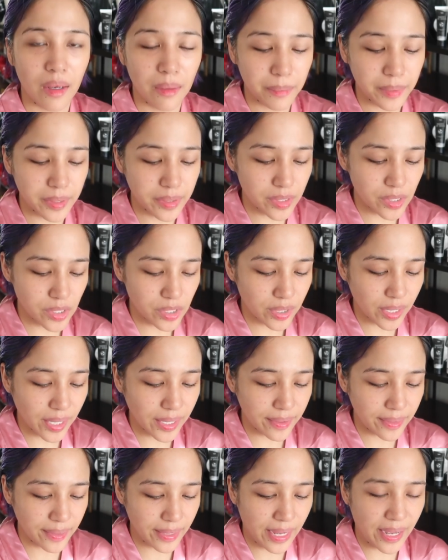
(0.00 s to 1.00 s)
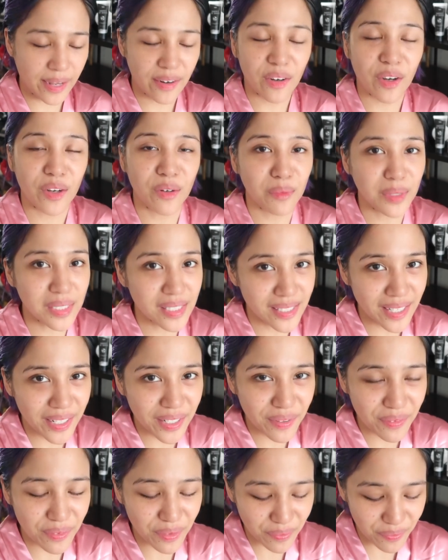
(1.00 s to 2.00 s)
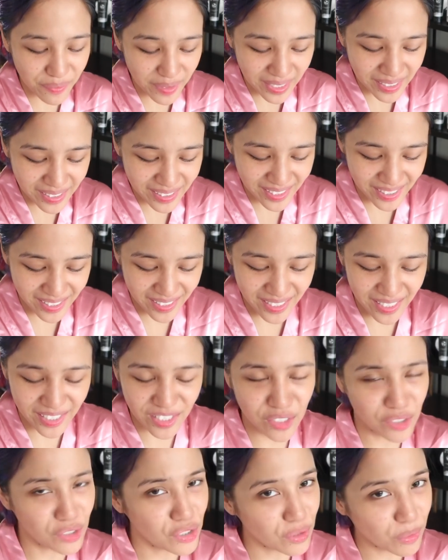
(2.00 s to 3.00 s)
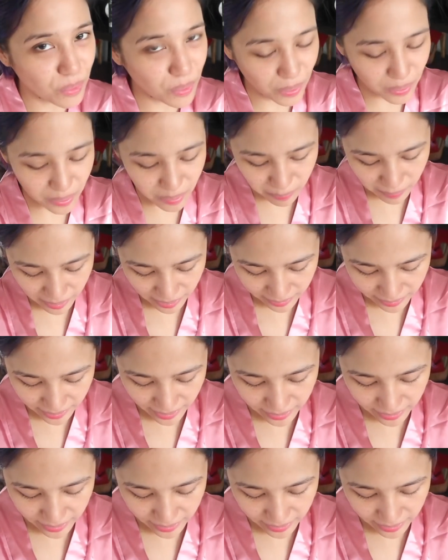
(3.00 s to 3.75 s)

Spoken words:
I'm gonna try that on one side of the face as usual para